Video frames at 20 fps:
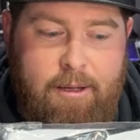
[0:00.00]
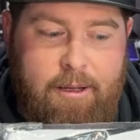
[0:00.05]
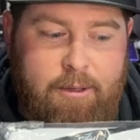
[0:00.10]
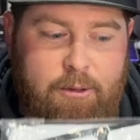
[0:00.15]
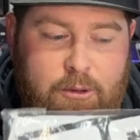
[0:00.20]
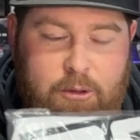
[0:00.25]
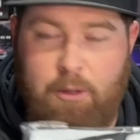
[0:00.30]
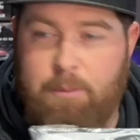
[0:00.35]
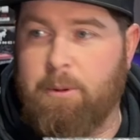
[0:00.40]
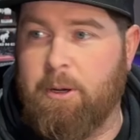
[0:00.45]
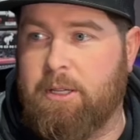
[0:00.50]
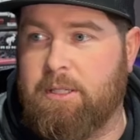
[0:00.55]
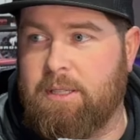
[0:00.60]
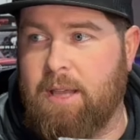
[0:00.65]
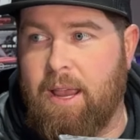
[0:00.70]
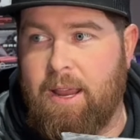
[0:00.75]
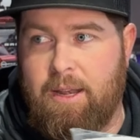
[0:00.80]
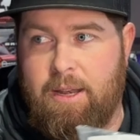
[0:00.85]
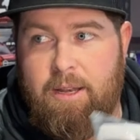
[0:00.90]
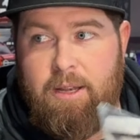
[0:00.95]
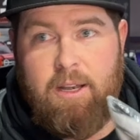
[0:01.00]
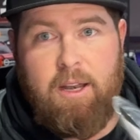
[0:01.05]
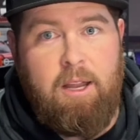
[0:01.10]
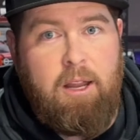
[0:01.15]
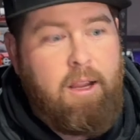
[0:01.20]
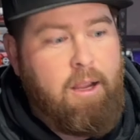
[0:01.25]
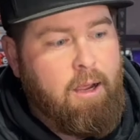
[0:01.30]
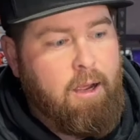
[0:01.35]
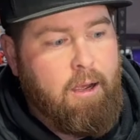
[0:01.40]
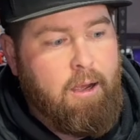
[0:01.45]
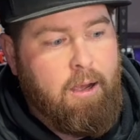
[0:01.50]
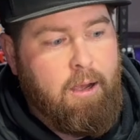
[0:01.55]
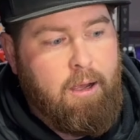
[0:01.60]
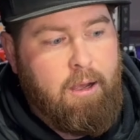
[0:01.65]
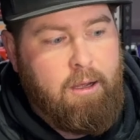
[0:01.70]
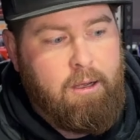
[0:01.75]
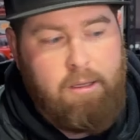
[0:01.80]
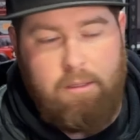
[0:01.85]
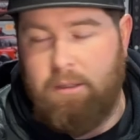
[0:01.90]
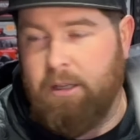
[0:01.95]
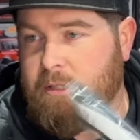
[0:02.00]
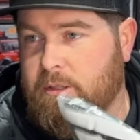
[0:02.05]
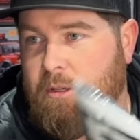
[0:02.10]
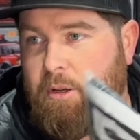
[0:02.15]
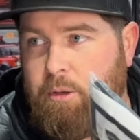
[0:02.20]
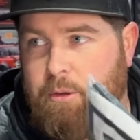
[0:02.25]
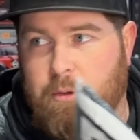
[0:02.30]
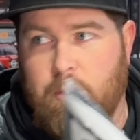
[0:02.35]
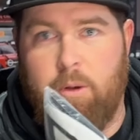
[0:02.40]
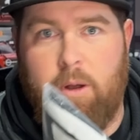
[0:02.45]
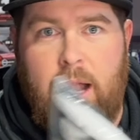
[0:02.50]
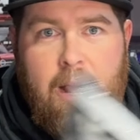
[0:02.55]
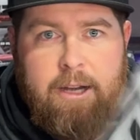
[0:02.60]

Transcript: Super excited. Let's go through it.